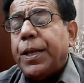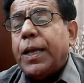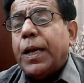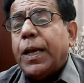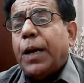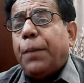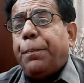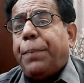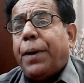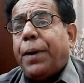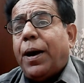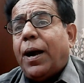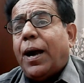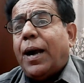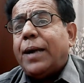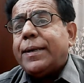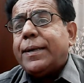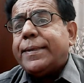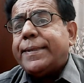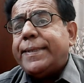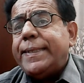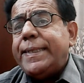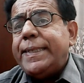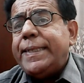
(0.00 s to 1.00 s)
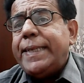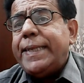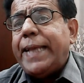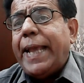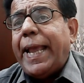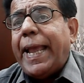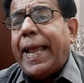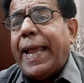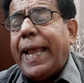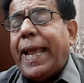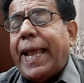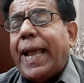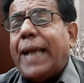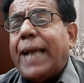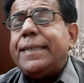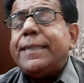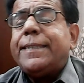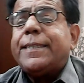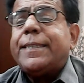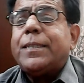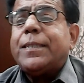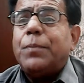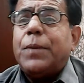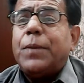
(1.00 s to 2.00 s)
Part C,
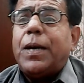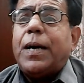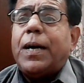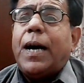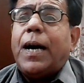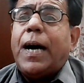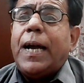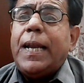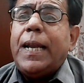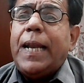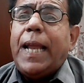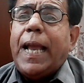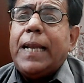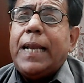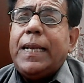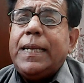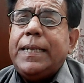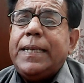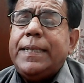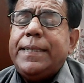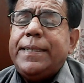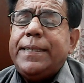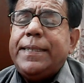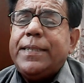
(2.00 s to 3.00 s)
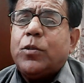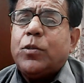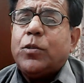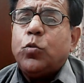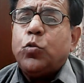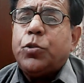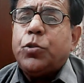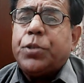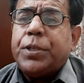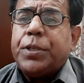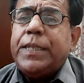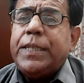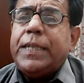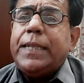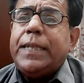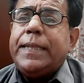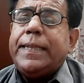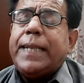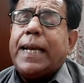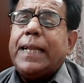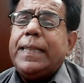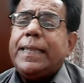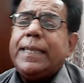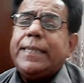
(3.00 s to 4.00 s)
as small l is equal to 3,
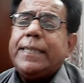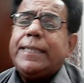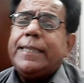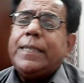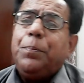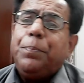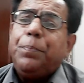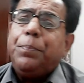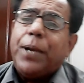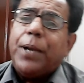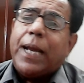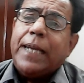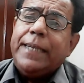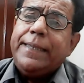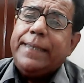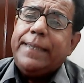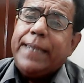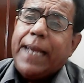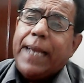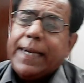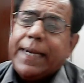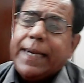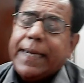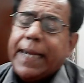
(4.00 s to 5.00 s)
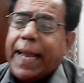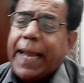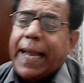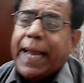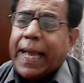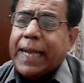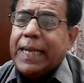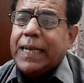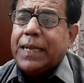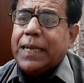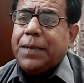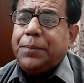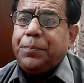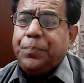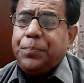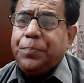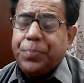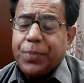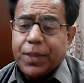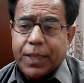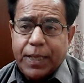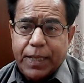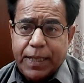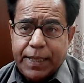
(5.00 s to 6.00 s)
then this implies that L
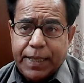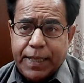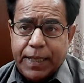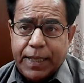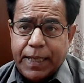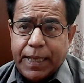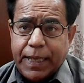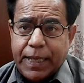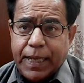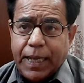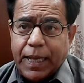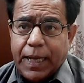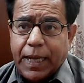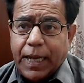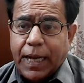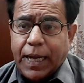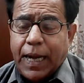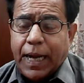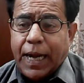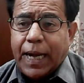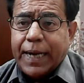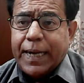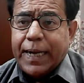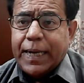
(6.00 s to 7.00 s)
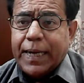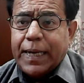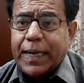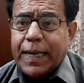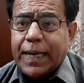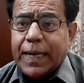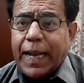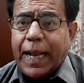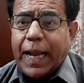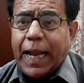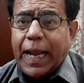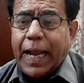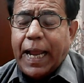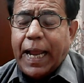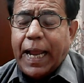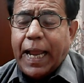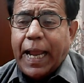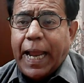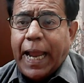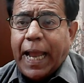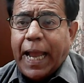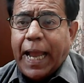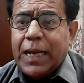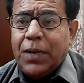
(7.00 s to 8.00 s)
or
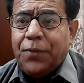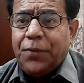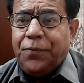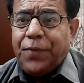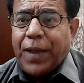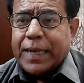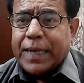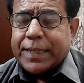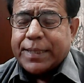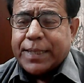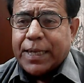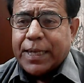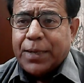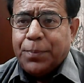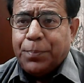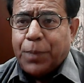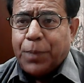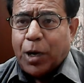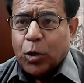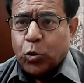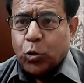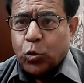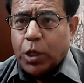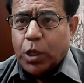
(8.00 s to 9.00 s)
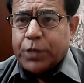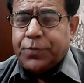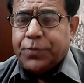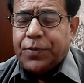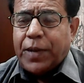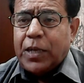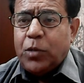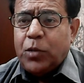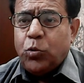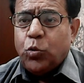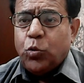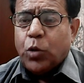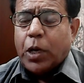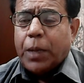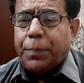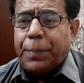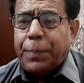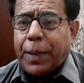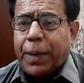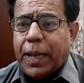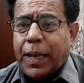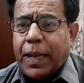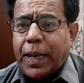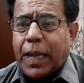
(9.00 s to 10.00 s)
L vector modulus value or
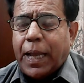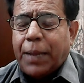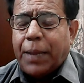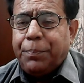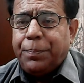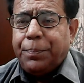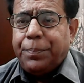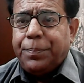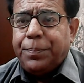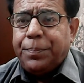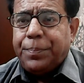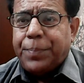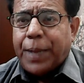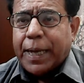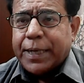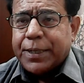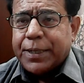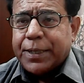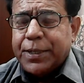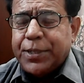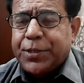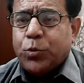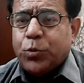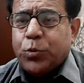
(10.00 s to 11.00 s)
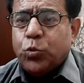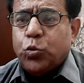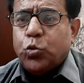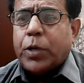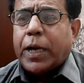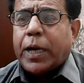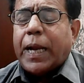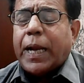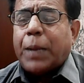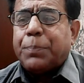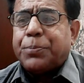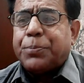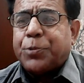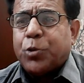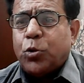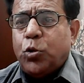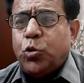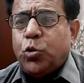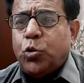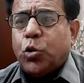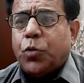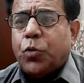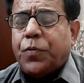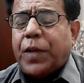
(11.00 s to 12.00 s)
a magnitude or
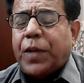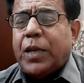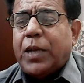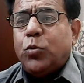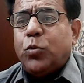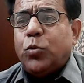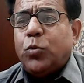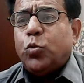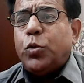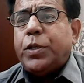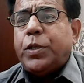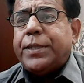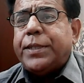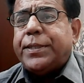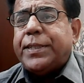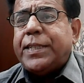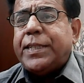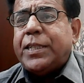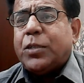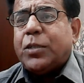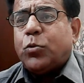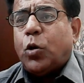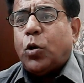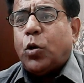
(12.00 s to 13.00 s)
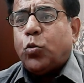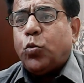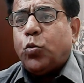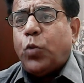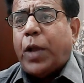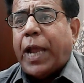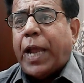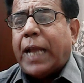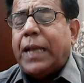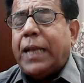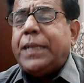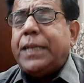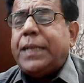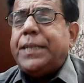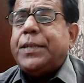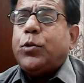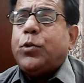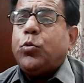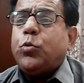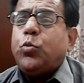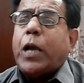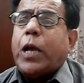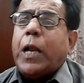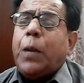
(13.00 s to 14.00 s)
absolute value is equal to L
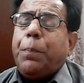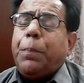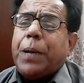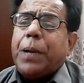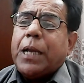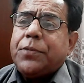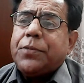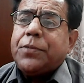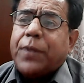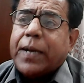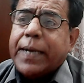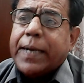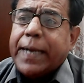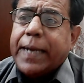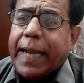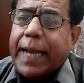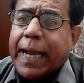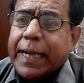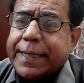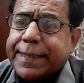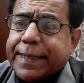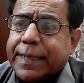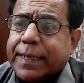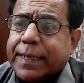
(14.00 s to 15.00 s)
into L plus 1 H